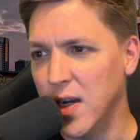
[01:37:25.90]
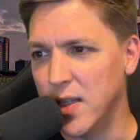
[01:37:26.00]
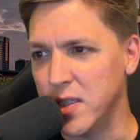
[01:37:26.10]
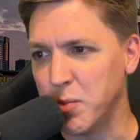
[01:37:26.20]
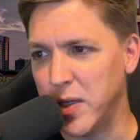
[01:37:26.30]

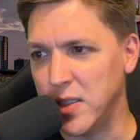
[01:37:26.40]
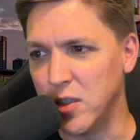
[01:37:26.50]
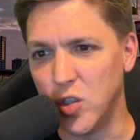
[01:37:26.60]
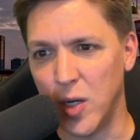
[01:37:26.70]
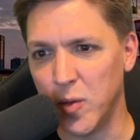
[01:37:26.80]
This place
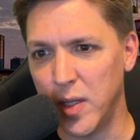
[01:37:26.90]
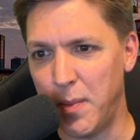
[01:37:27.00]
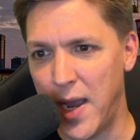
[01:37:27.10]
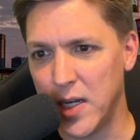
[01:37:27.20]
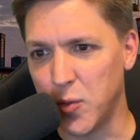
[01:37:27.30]
is generally
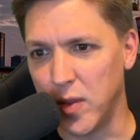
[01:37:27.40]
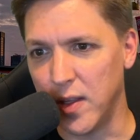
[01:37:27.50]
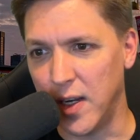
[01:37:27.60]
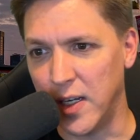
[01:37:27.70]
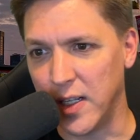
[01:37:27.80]
packed with
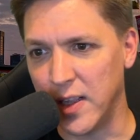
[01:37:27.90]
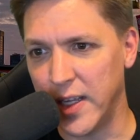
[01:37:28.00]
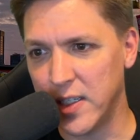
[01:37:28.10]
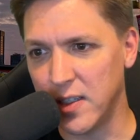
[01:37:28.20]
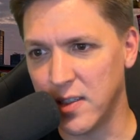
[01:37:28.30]
an
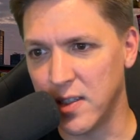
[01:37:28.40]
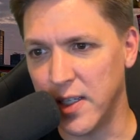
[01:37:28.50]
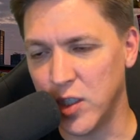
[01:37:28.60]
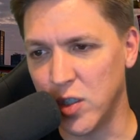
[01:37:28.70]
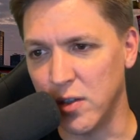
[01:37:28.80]
eclectic
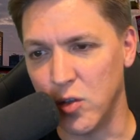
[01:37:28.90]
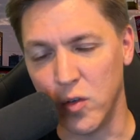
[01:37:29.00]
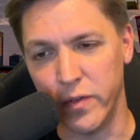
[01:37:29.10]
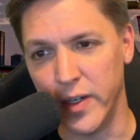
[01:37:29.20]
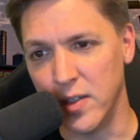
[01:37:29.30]
selection of
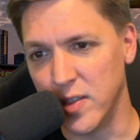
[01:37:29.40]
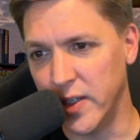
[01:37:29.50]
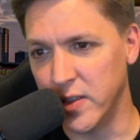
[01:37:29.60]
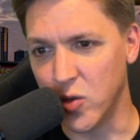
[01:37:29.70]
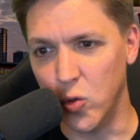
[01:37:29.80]
local fares. It
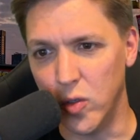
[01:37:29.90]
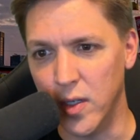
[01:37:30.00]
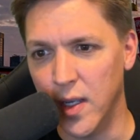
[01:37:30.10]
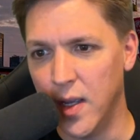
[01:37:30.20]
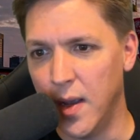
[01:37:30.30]
is cool.
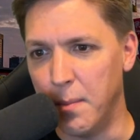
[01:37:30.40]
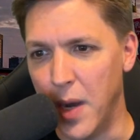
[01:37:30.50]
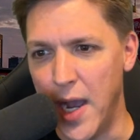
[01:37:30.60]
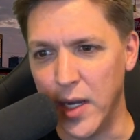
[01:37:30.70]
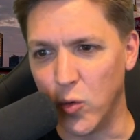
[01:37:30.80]

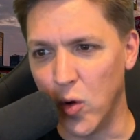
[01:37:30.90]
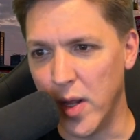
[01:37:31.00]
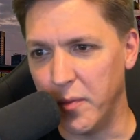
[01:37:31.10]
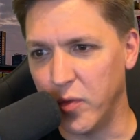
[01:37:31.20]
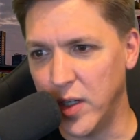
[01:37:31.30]
Buy
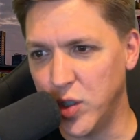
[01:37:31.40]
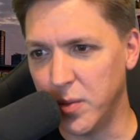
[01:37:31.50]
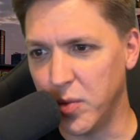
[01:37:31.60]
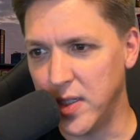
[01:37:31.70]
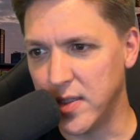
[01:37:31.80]
grown-up
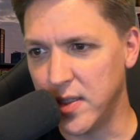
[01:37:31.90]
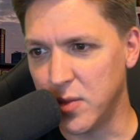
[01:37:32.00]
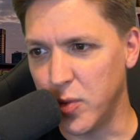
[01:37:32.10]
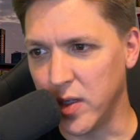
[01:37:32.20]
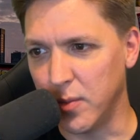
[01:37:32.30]
friendship bracelets.
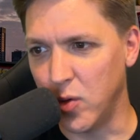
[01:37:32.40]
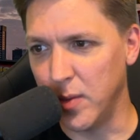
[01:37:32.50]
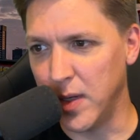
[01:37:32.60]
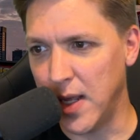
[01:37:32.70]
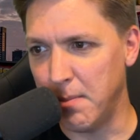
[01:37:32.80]
Book an
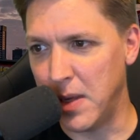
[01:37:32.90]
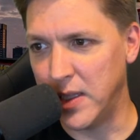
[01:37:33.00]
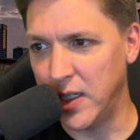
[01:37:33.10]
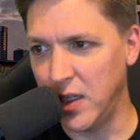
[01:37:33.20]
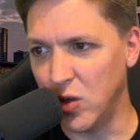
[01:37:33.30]
appointment at
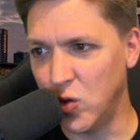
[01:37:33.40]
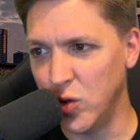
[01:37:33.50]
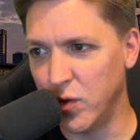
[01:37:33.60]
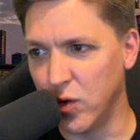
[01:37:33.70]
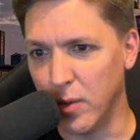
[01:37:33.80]
Melanie
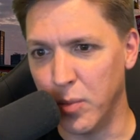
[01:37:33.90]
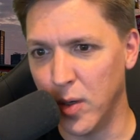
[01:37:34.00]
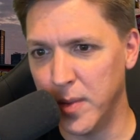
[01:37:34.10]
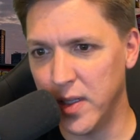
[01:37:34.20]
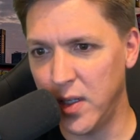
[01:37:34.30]
Old for a
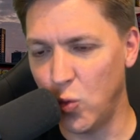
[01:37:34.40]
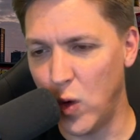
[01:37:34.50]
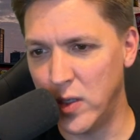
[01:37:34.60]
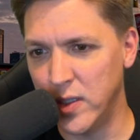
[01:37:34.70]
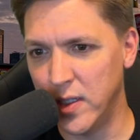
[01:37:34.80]
permanently
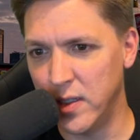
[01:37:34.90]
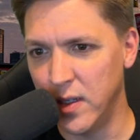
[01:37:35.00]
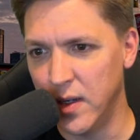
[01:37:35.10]
welded